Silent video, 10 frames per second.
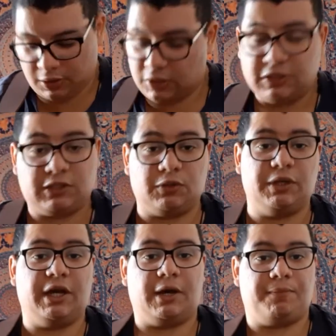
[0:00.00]
So
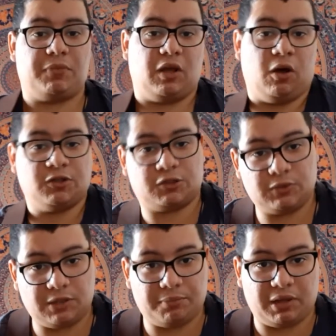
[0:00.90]
yeah, also
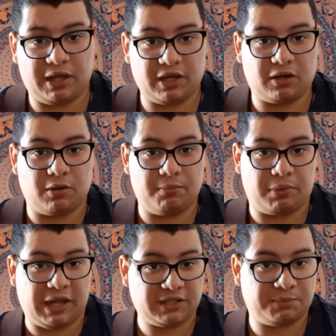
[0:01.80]
when I'm playing a
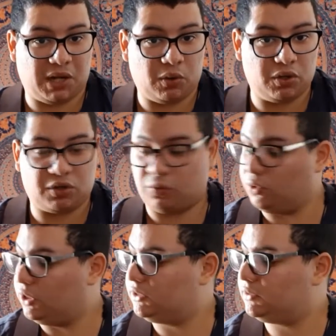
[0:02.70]
complex power
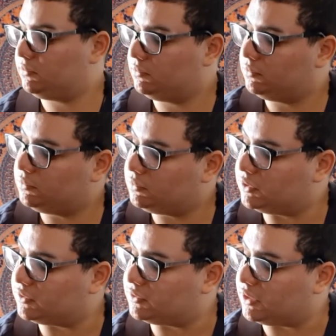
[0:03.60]
chord,
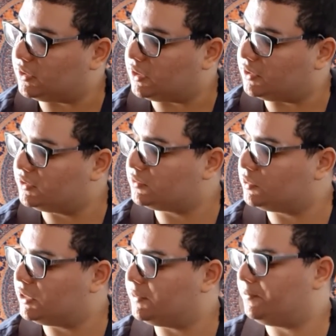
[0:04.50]
this is then done this
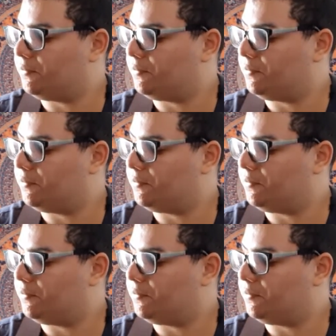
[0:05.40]
way.